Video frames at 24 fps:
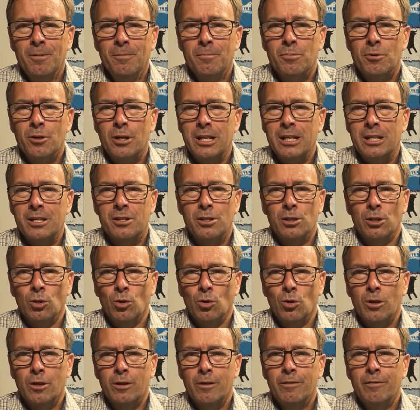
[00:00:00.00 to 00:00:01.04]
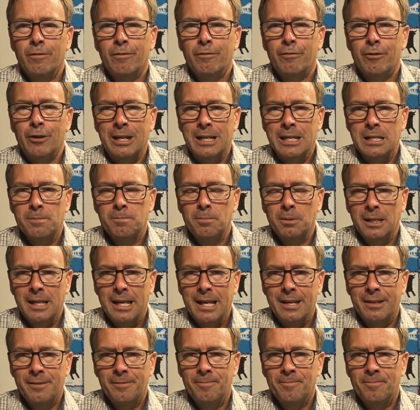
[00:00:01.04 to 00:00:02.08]
praise the Lord for his
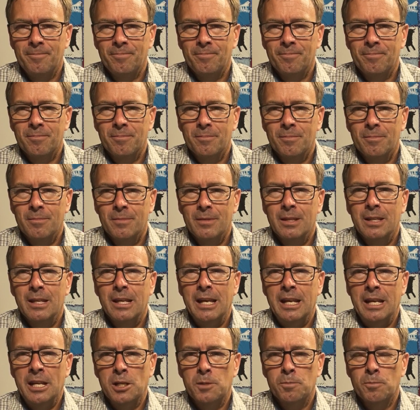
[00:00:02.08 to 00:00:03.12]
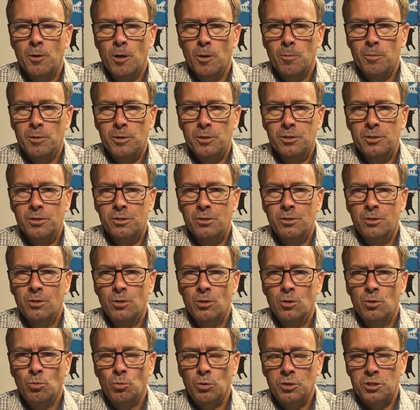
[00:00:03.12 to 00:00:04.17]
plan and his purpose,
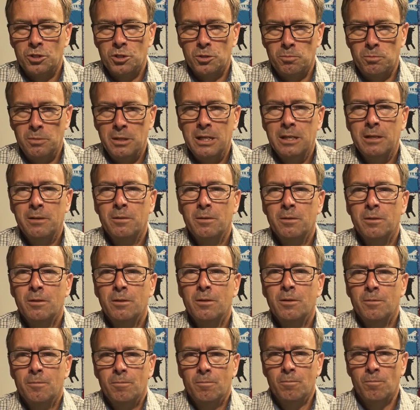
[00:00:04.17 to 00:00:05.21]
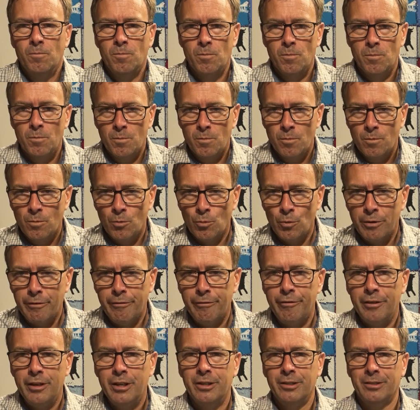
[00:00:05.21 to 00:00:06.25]
which is being
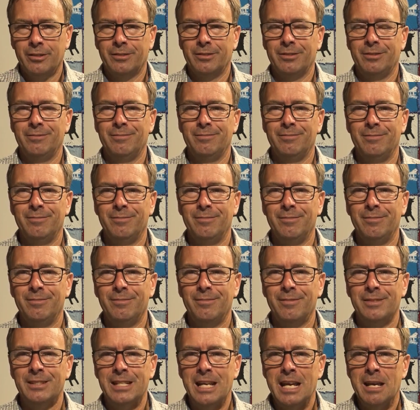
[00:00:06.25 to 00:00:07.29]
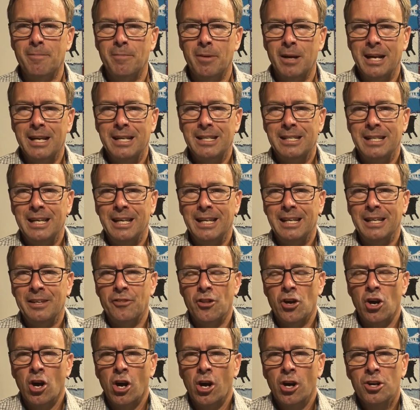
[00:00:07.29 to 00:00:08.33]
revealed day by day in
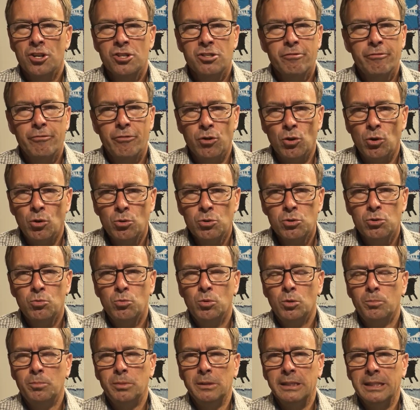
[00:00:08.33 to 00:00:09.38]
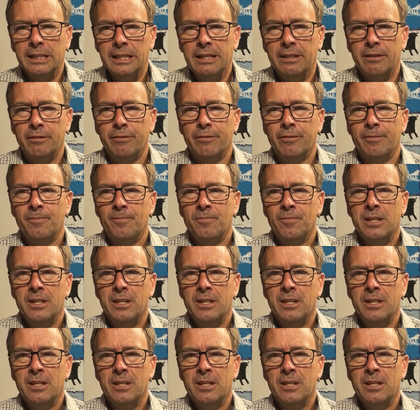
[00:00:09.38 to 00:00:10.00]
the hearts of those who will believe,